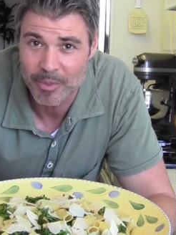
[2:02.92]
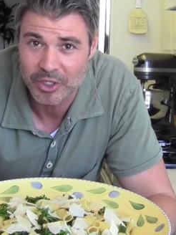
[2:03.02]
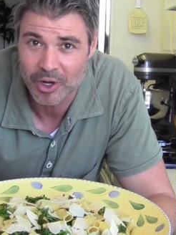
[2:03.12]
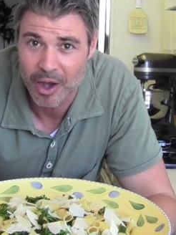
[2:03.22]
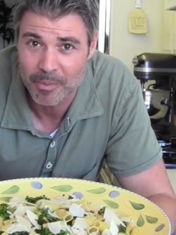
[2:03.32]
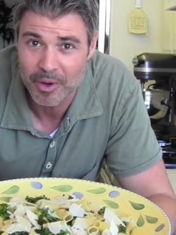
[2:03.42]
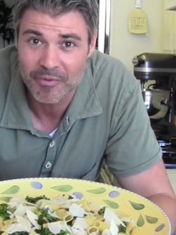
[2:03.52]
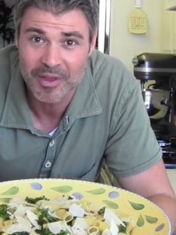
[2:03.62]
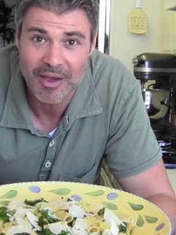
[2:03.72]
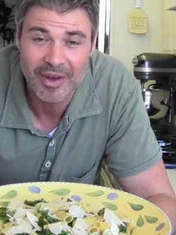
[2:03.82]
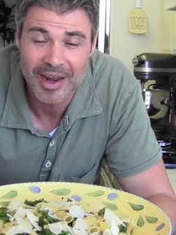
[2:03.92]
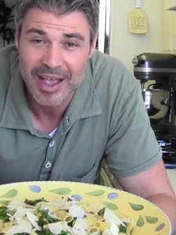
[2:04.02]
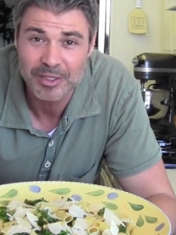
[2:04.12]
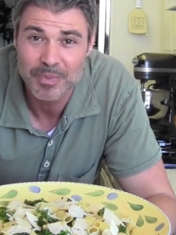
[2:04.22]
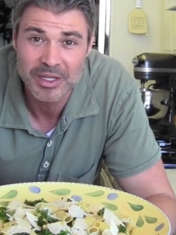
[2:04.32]
Parmesan, but if you have a
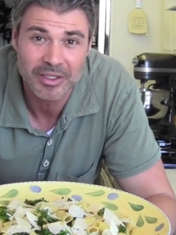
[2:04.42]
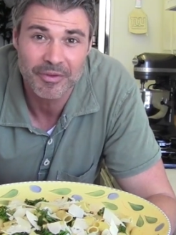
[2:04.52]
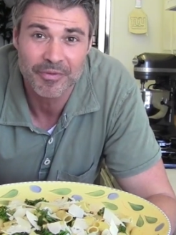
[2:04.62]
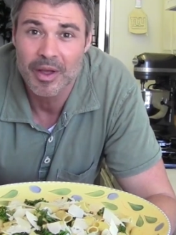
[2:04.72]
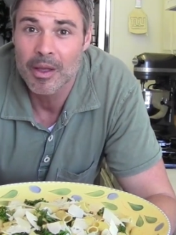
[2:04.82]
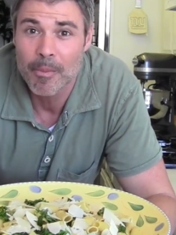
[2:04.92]
nice piece of